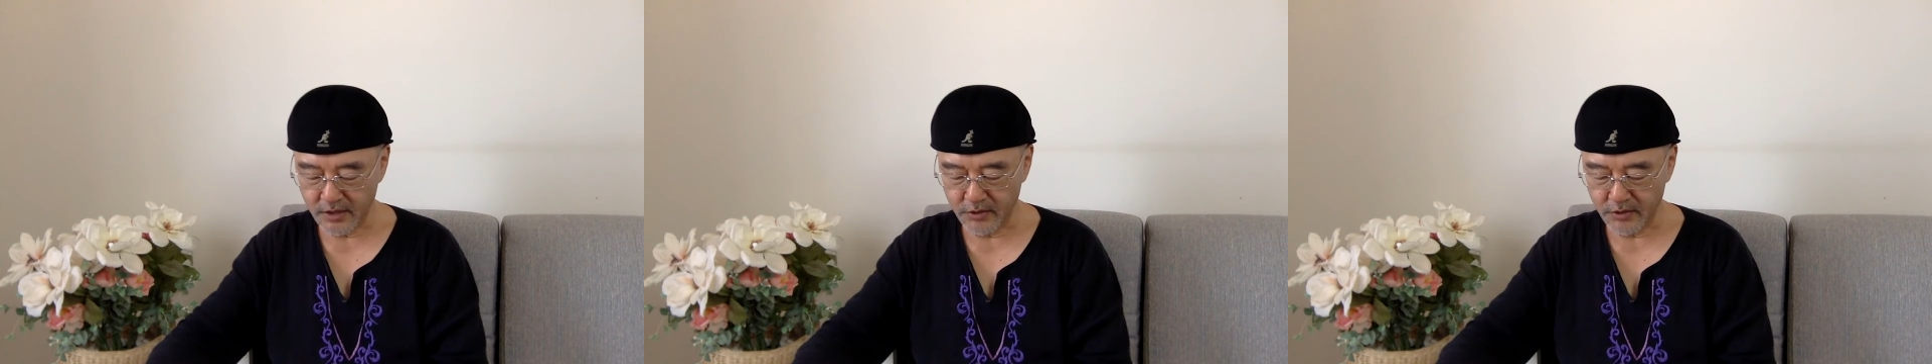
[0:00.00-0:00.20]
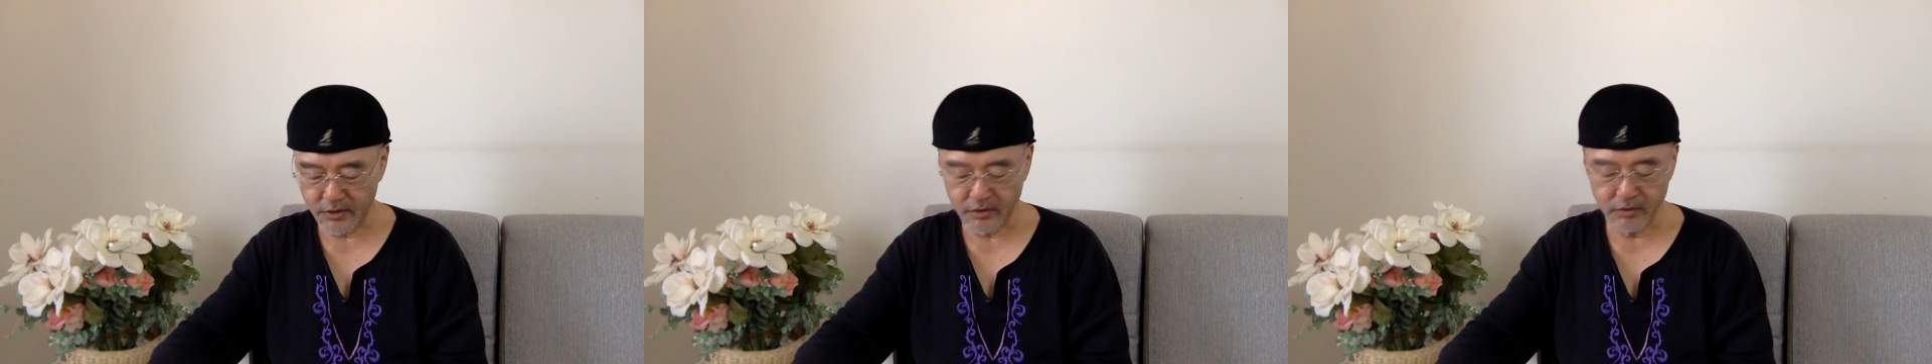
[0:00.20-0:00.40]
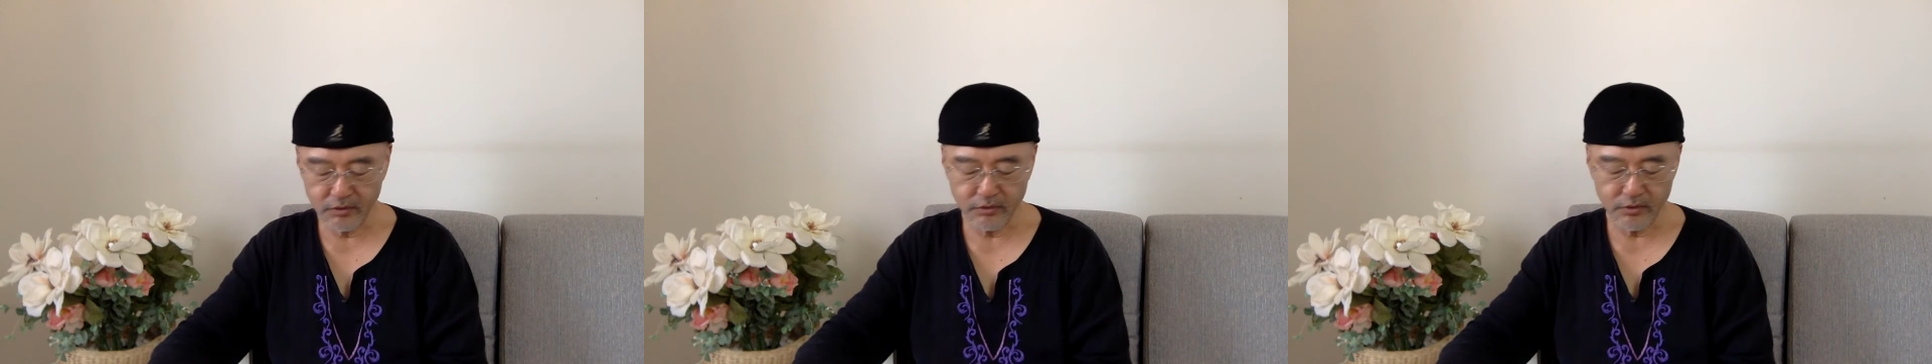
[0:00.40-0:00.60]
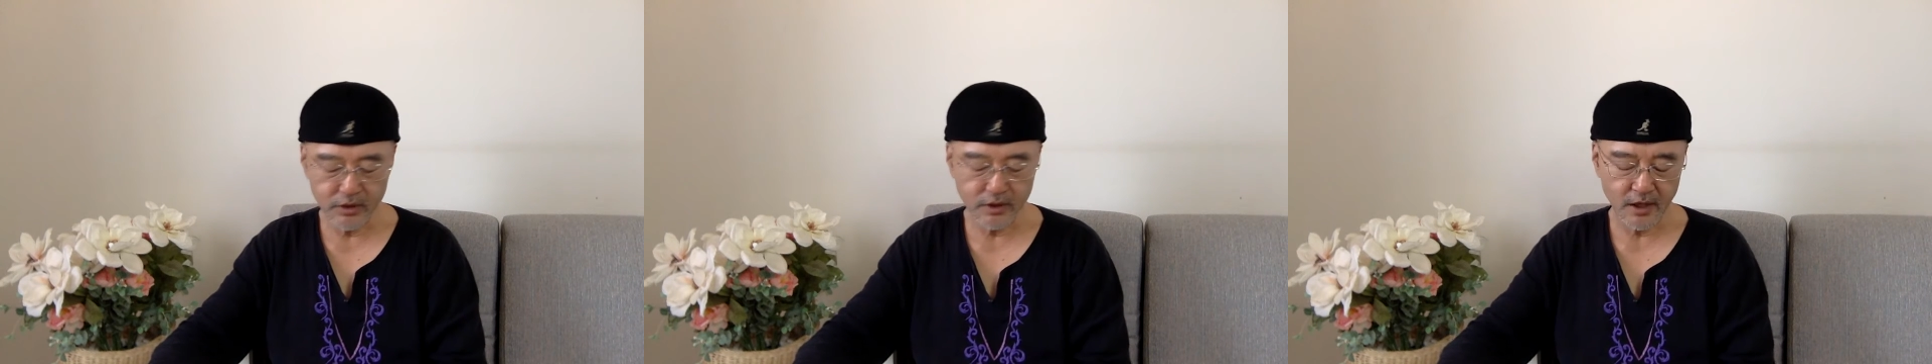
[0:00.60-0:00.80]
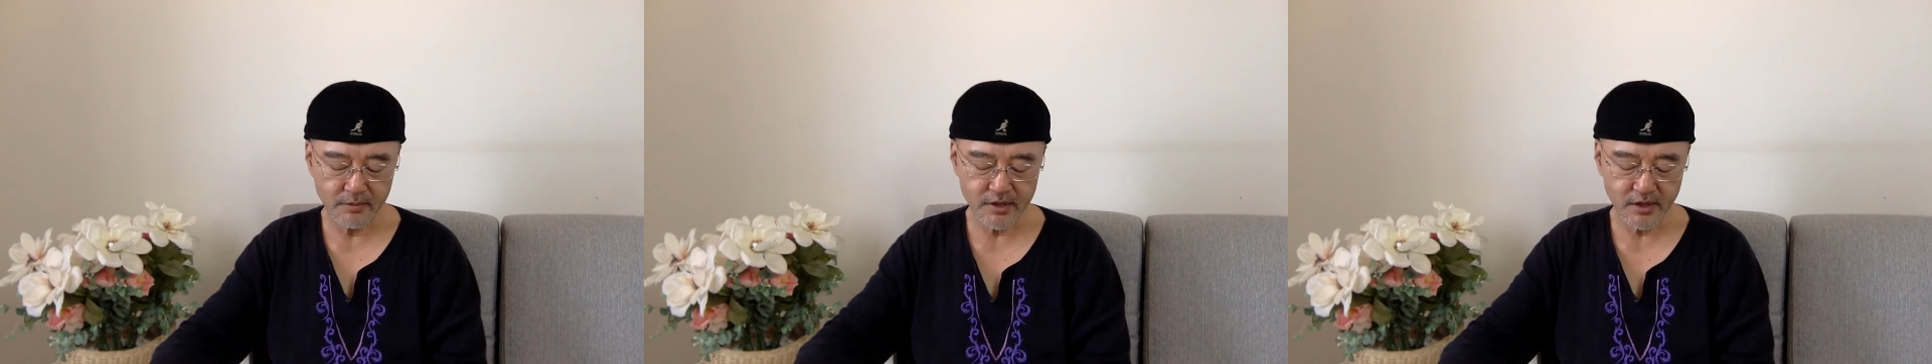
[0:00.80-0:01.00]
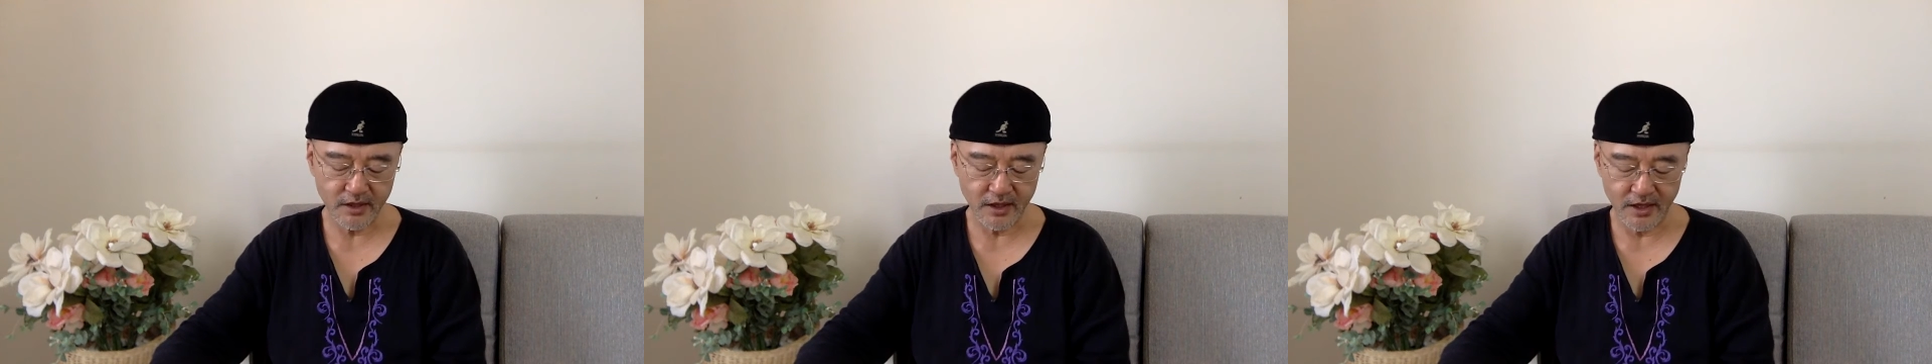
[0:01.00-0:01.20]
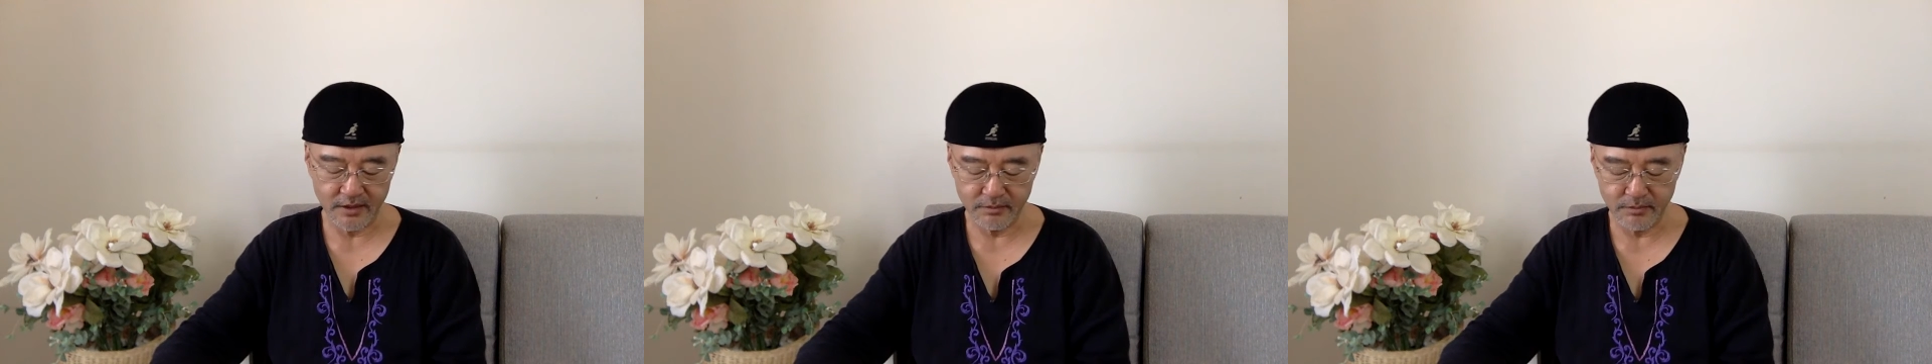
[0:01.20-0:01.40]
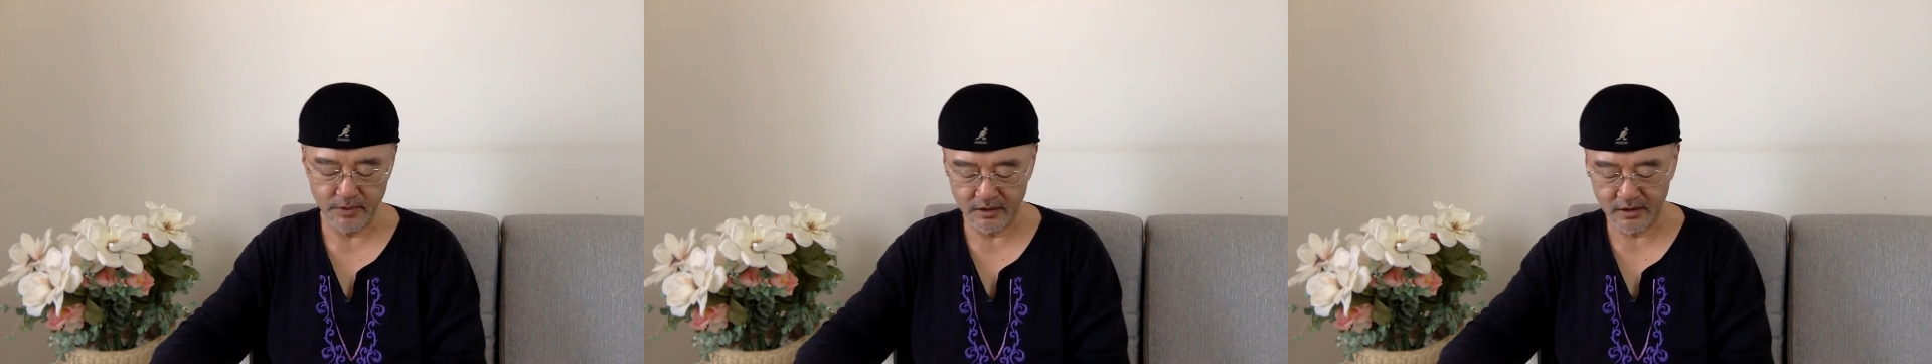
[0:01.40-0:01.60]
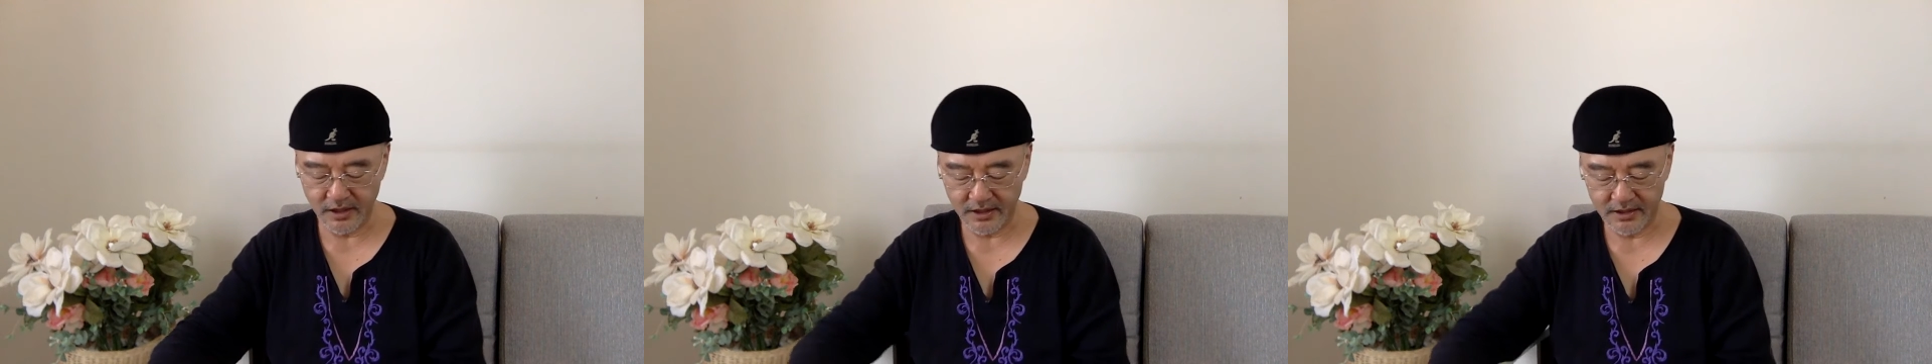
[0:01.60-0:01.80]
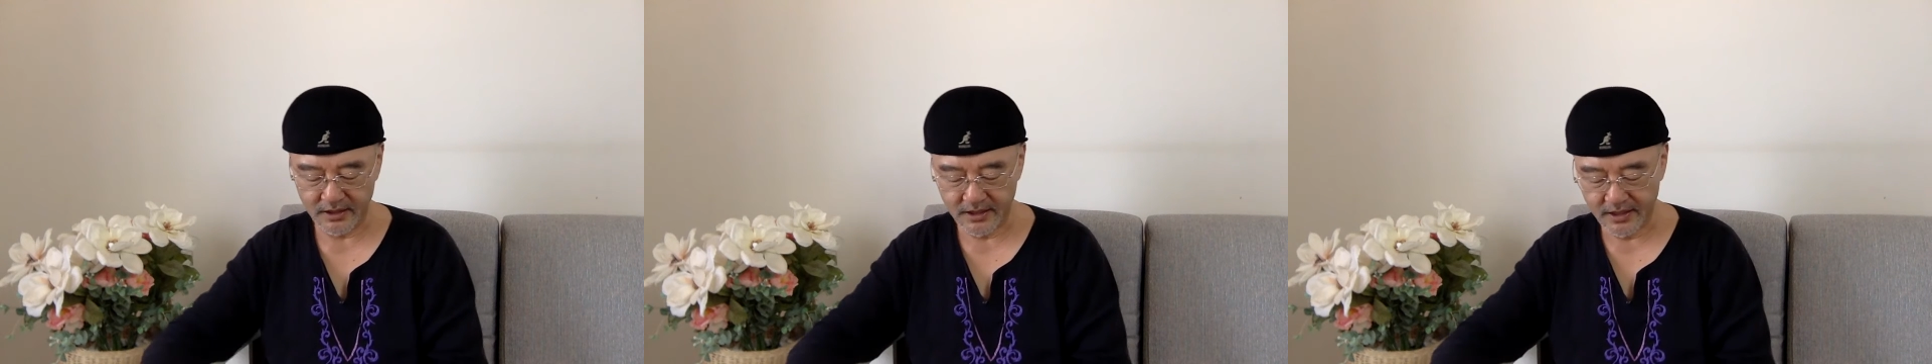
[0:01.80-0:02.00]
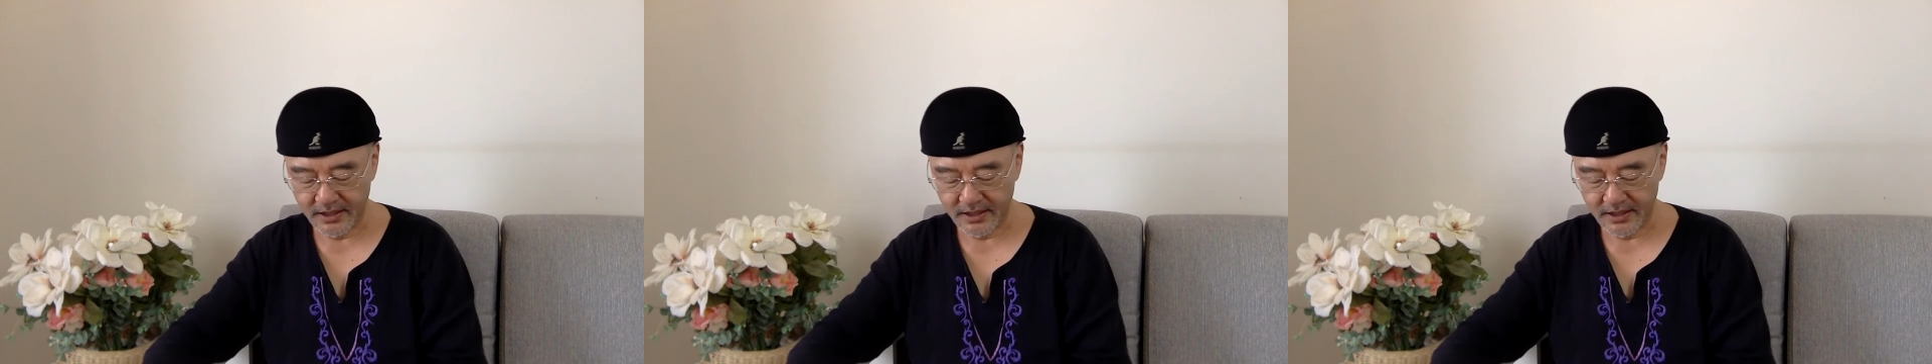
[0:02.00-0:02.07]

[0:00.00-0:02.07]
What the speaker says: I read 3 times again, meditate.